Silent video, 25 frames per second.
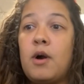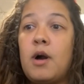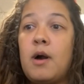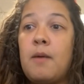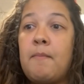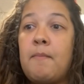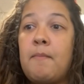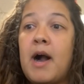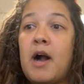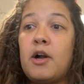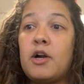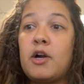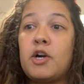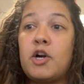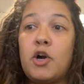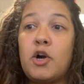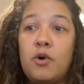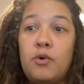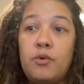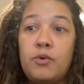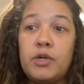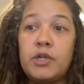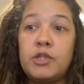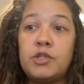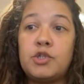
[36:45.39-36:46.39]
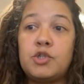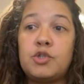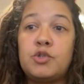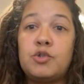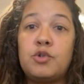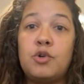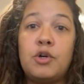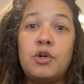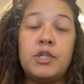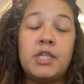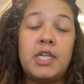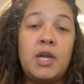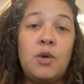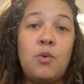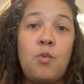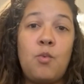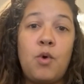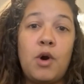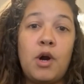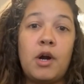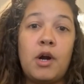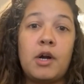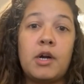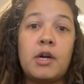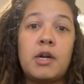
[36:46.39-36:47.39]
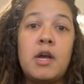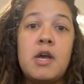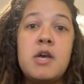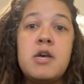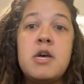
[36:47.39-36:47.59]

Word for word: about co constructing work